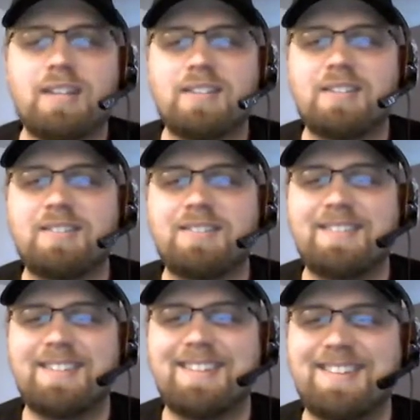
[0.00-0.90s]
Good to
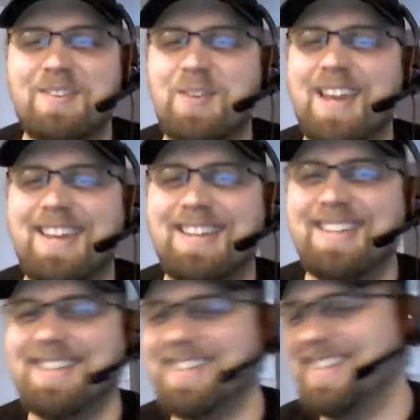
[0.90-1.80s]
know.
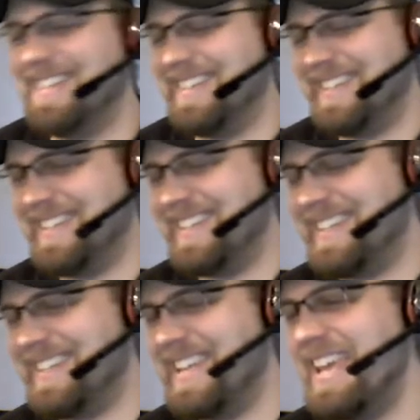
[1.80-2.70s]
Thank you
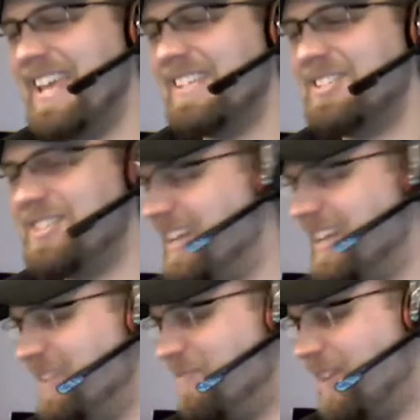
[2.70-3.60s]
for joining
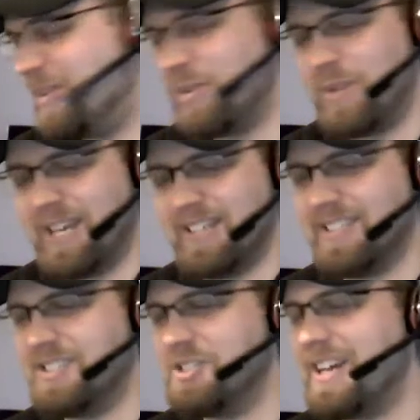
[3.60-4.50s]
up with us
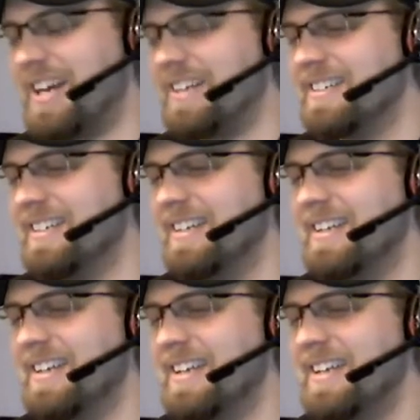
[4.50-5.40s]
here at Magic is
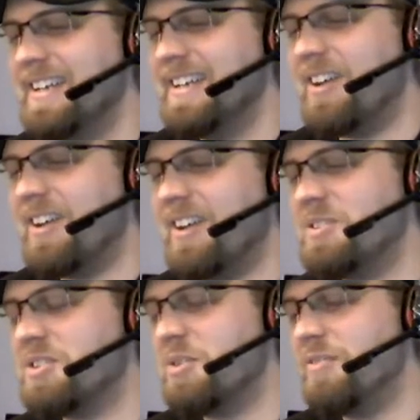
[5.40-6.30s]
Life.
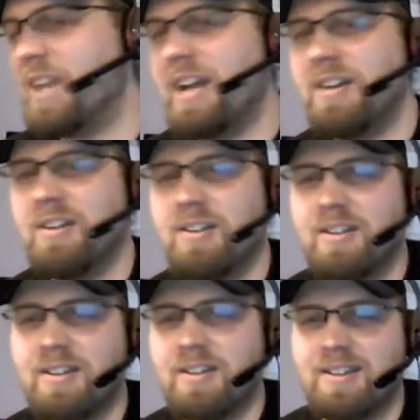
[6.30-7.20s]
So next up on
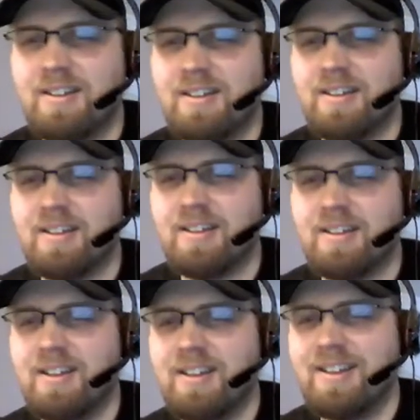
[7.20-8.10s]
our
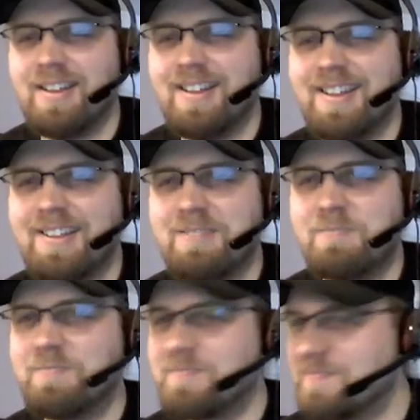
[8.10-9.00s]
deck building
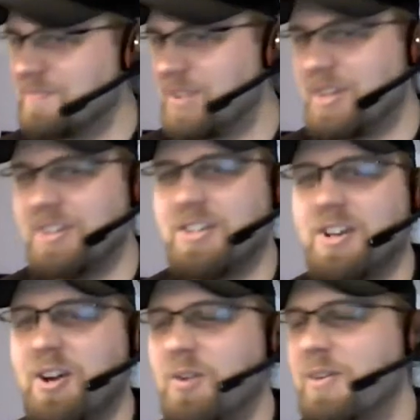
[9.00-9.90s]
today is
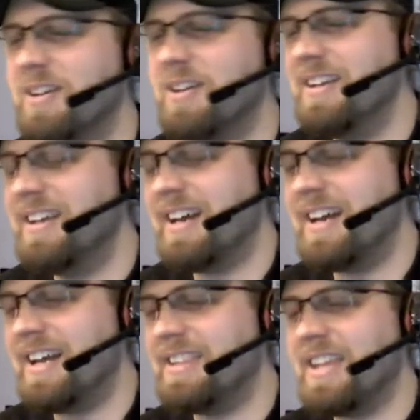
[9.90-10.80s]
Reckless Rage, which
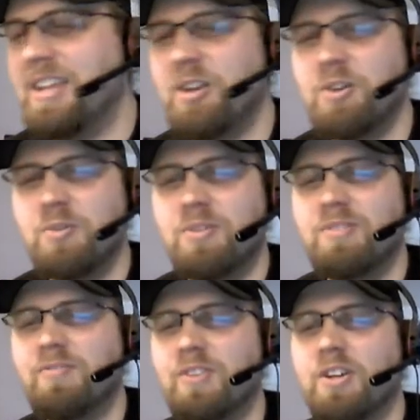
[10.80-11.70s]
is standard
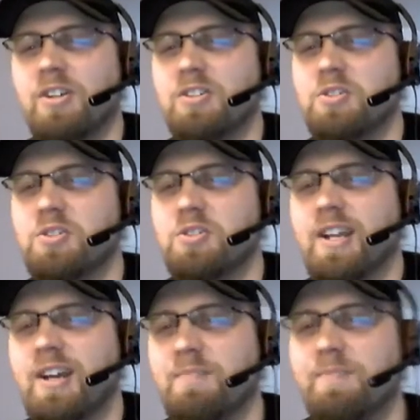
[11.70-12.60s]
legal for
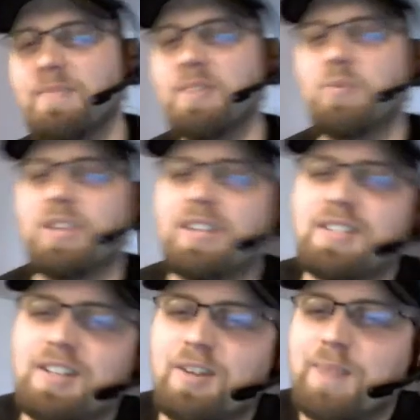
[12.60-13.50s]
our latest
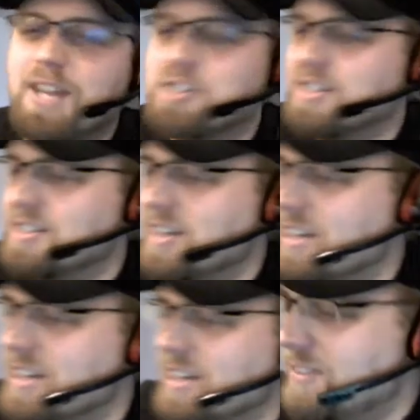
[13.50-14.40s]
subscriber.
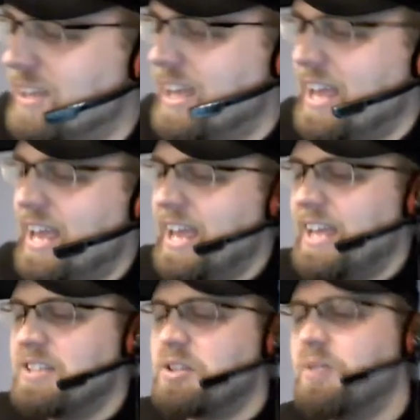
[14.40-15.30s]
It's
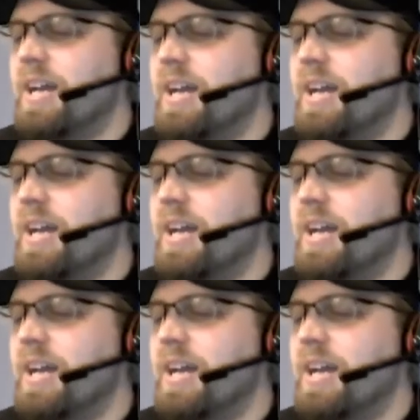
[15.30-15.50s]
1